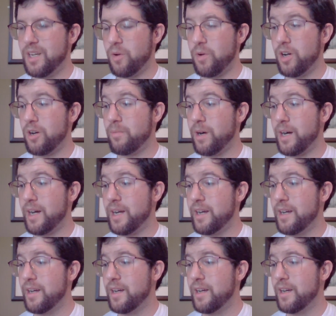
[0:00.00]

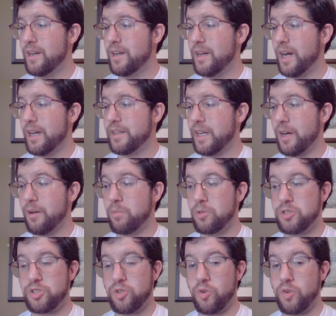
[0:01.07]
whereby a
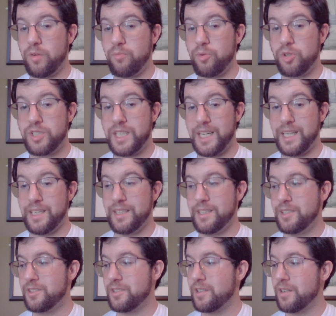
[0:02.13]
terrible storm
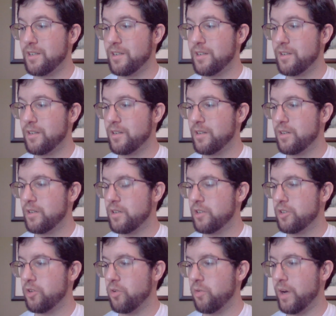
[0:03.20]
proceeds
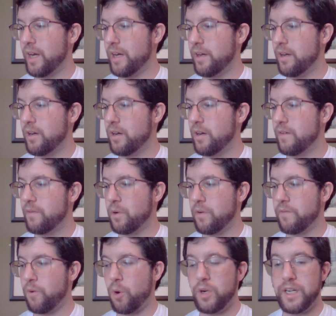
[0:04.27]
to rain
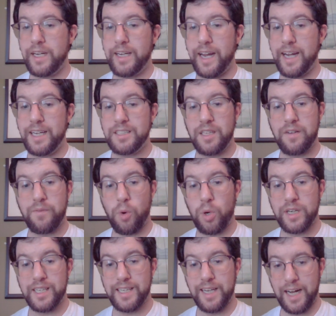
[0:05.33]
for 40 days and
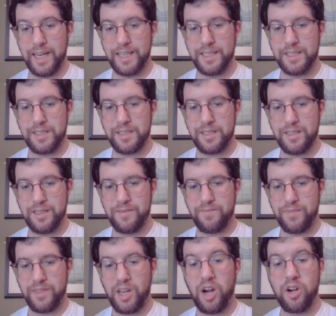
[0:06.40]
40 nights,
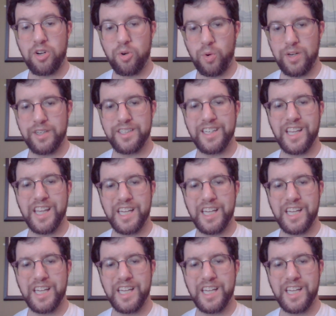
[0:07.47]
according to the